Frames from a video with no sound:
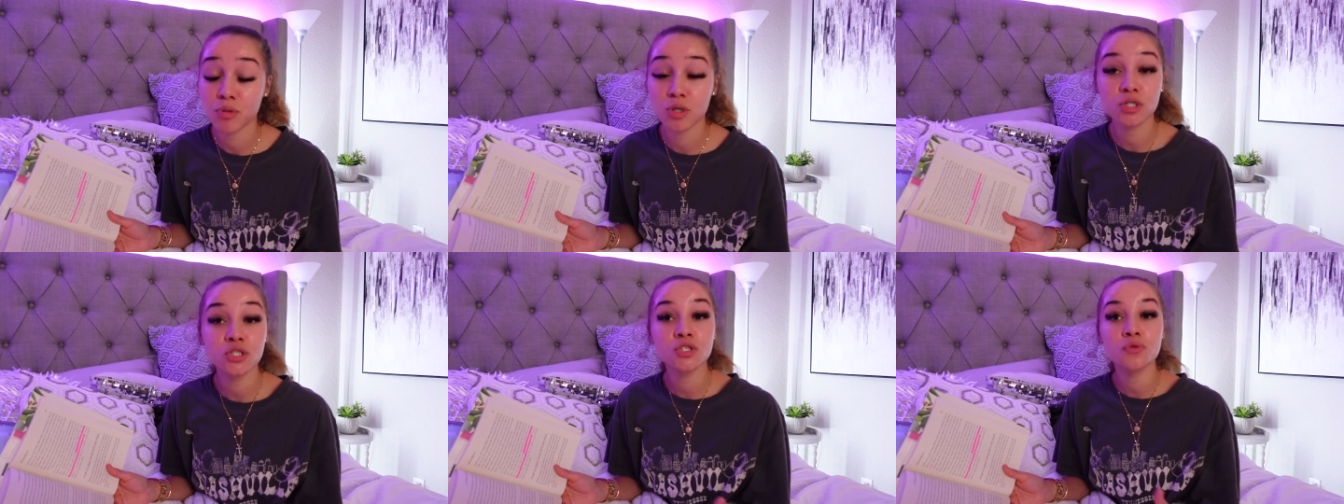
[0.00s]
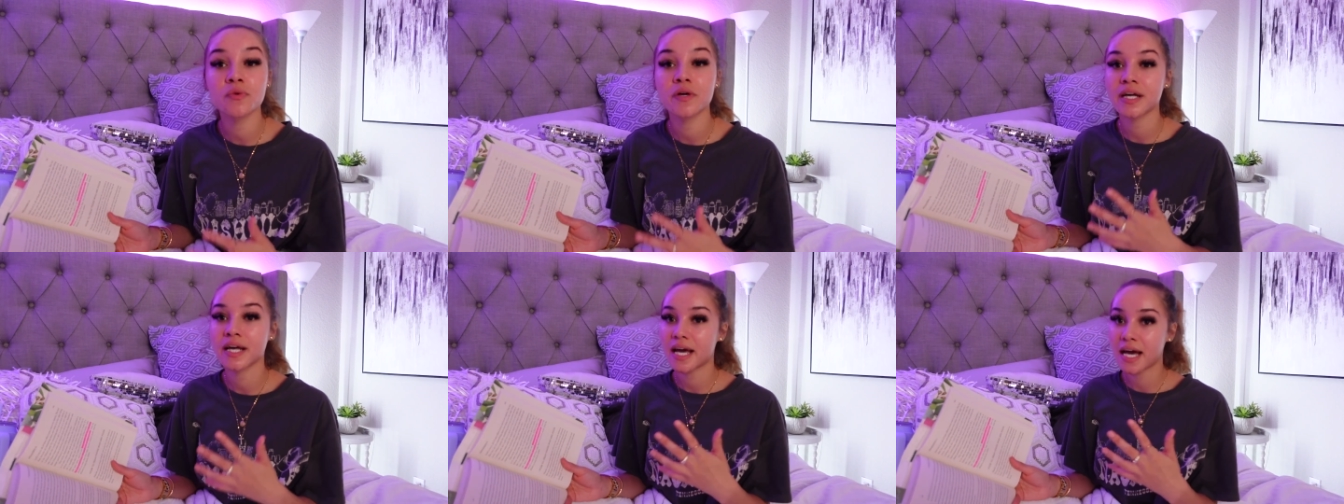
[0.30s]

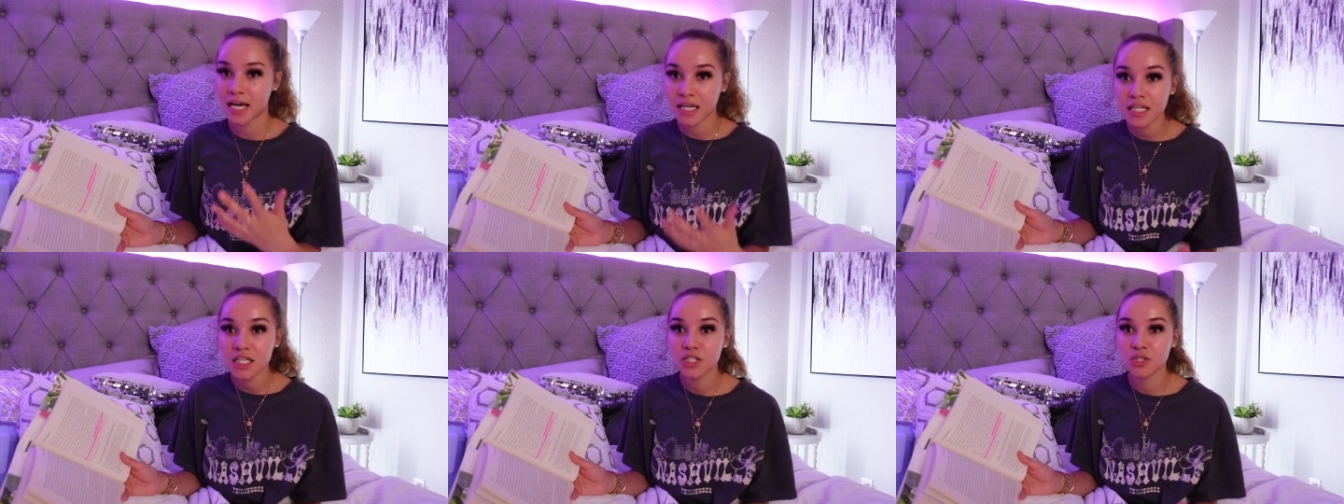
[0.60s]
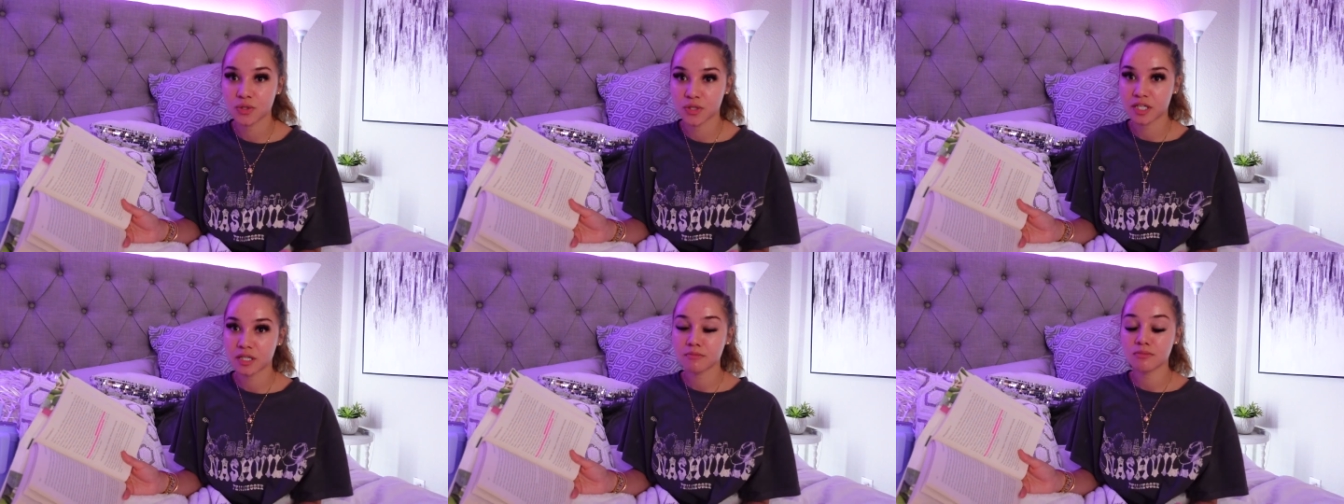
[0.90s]
pursuing any
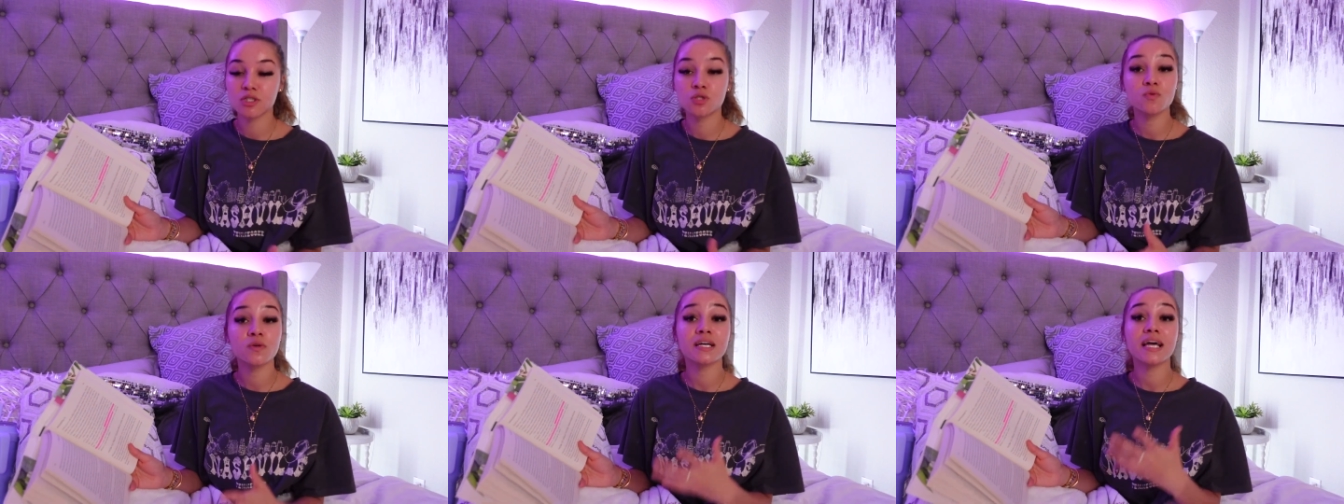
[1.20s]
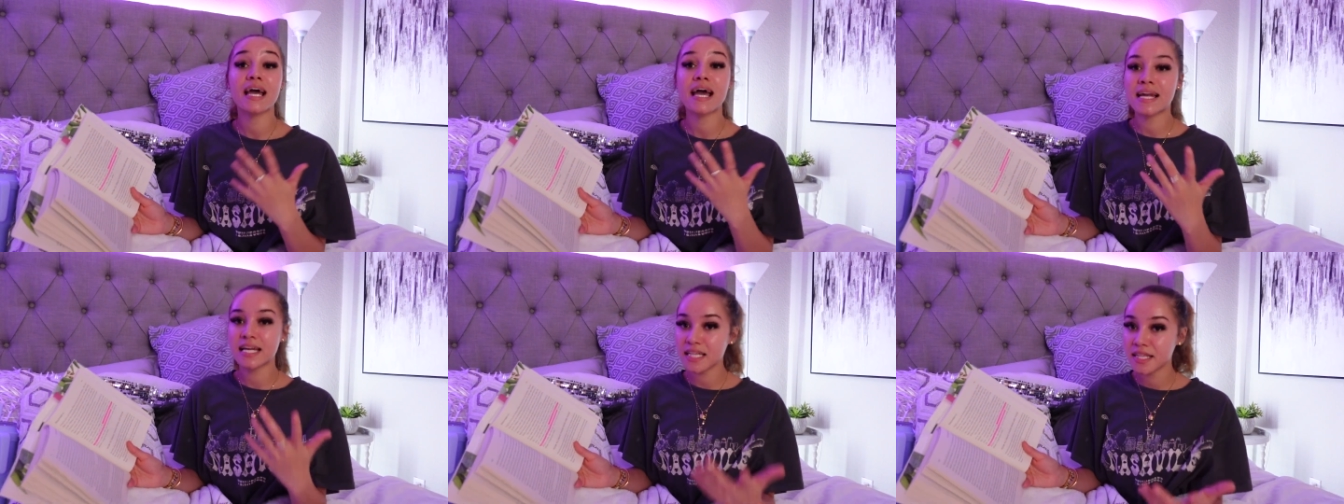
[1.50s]
dreams,
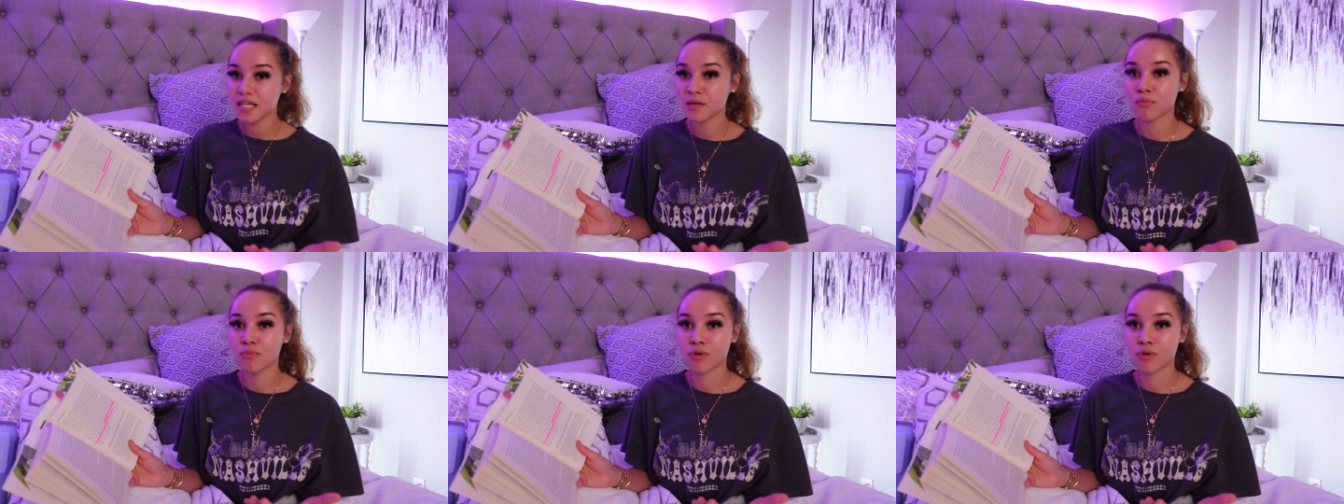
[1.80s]
doing anything